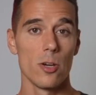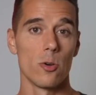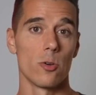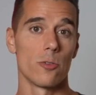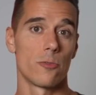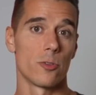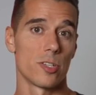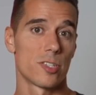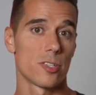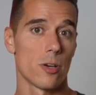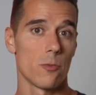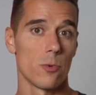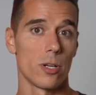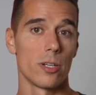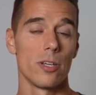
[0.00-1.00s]
or for
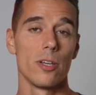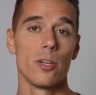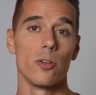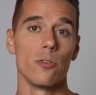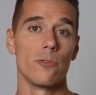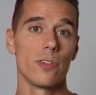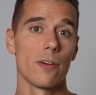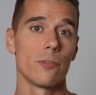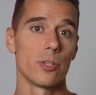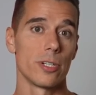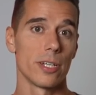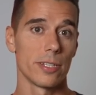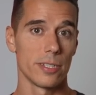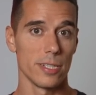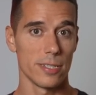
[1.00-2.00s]
someone who've never
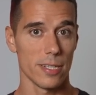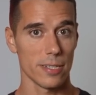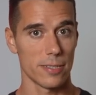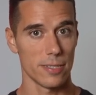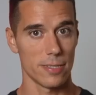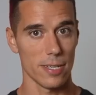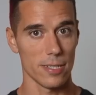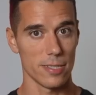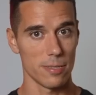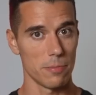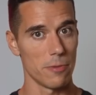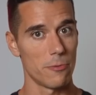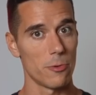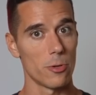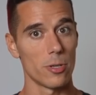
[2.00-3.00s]
done these exercises
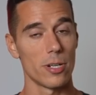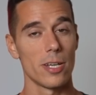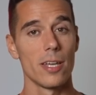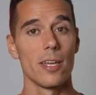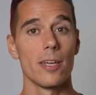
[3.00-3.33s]
before